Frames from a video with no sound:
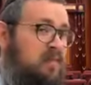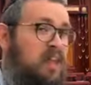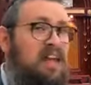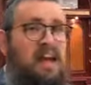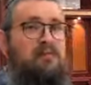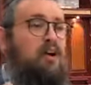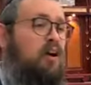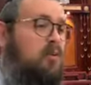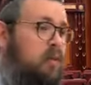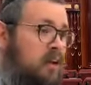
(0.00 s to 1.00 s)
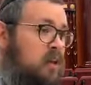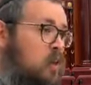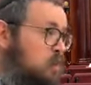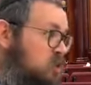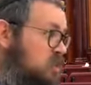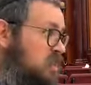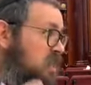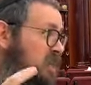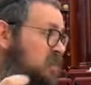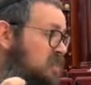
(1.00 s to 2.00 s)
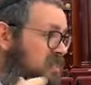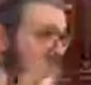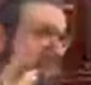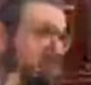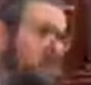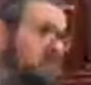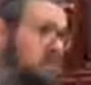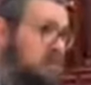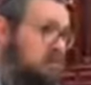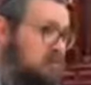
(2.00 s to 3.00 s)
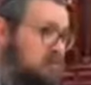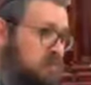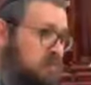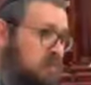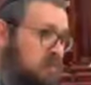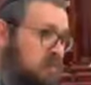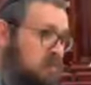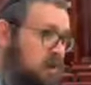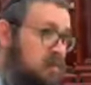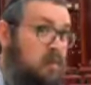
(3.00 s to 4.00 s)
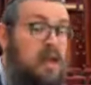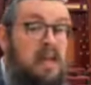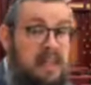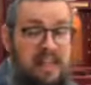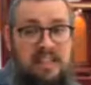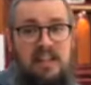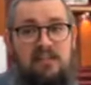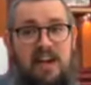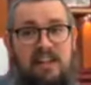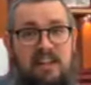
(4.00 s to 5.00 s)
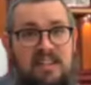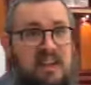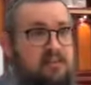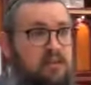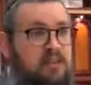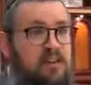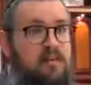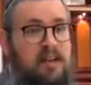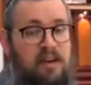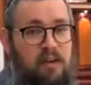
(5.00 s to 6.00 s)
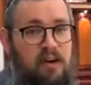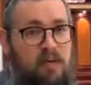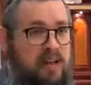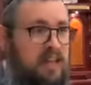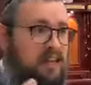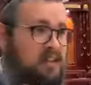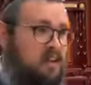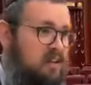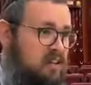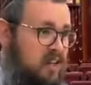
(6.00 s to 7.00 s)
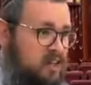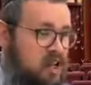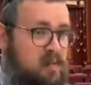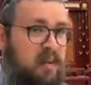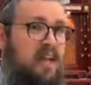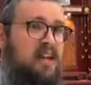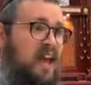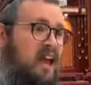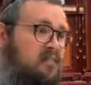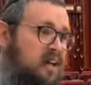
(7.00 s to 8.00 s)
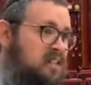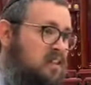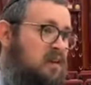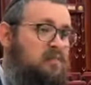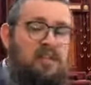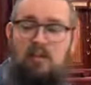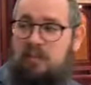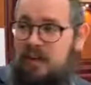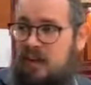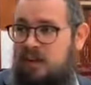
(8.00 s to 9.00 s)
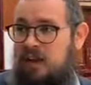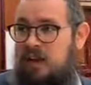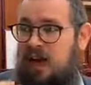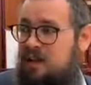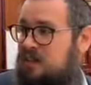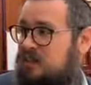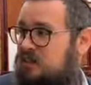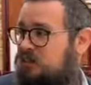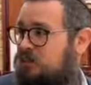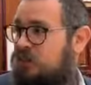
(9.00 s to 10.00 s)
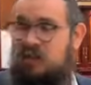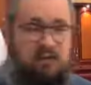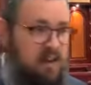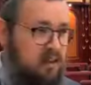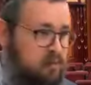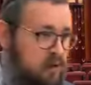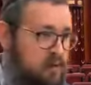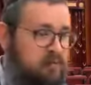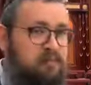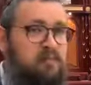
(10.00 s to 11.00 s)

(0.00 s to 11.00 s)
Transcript: Then you have chachma, which is the seed of an idea, right? That seed of an idea is not a fully developed idea, but already the idea is starting to take shape. And then you have, as it comes into bina, as it's fully developed, right?